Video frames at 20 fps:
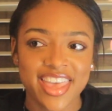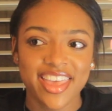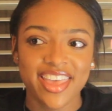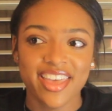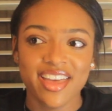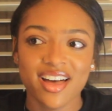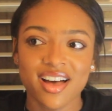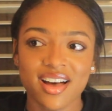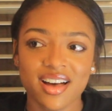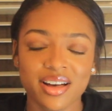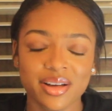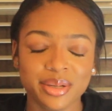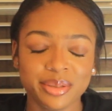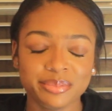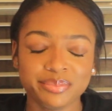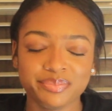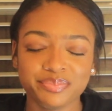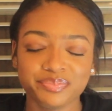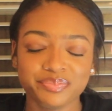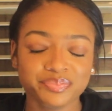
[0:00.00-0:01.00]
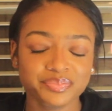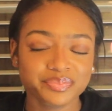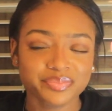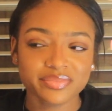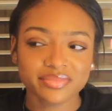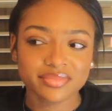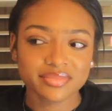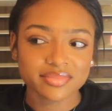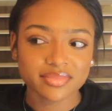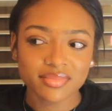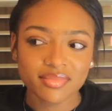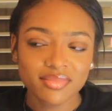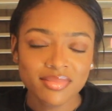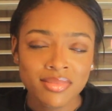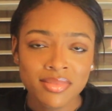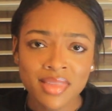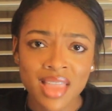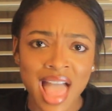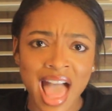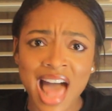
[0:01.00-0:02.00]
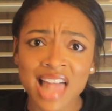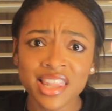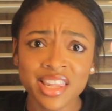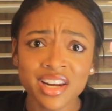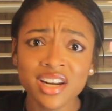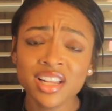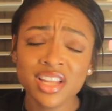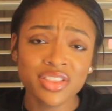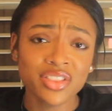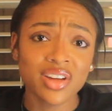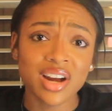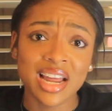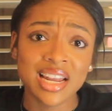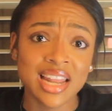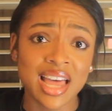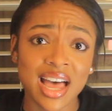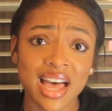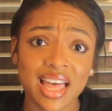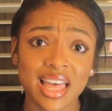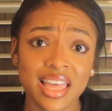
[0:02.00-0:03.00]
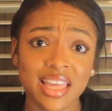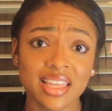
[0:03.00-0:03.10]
and I literally thought I died.